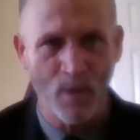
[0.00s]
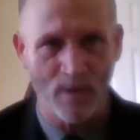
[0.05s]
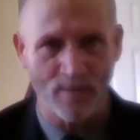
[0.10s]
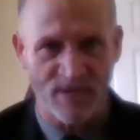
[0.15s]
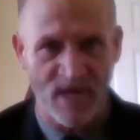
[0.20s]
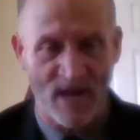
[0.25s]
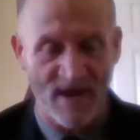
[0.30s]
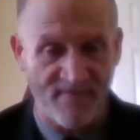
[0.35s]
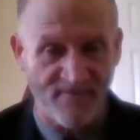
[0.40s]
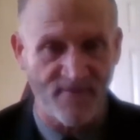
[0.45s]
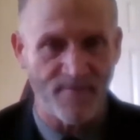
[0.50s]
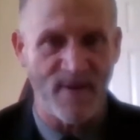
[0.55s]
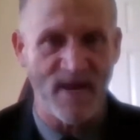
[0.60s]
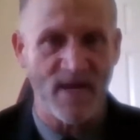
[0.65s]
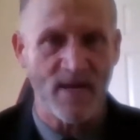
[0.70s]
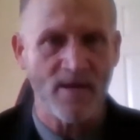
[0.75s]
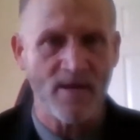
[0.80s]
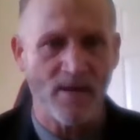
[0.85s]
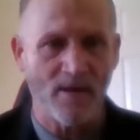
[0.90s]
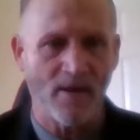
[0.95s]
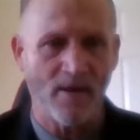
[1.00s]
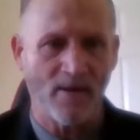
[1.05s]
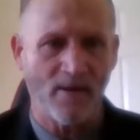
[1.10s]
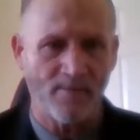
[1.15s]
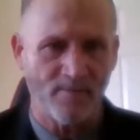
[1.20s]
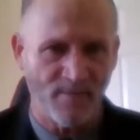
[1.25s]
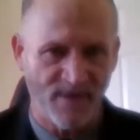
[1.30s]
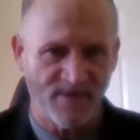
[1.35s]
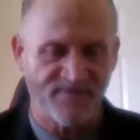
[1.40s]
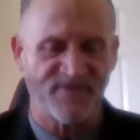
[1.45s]
what it was like for me,
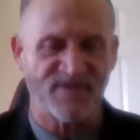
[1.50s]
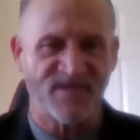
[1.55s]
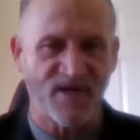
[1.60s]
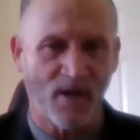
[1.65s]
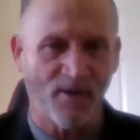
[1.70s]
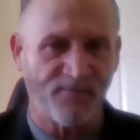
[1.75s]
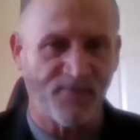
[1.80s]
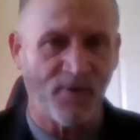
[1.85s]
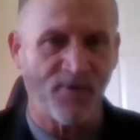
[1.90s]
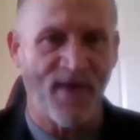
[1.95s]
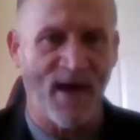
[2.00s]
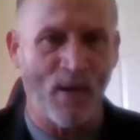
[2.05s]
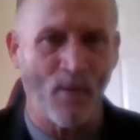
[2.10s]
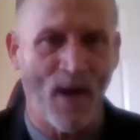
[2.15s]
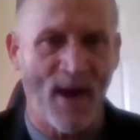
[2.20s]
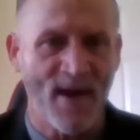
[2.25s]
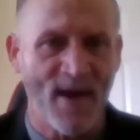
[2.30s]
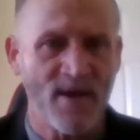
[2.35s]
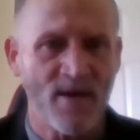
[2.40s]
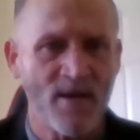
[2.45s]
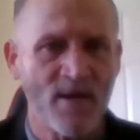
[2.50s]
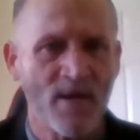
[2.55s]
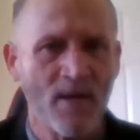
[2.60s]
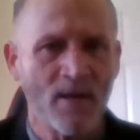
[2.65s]
if it's helpful that way.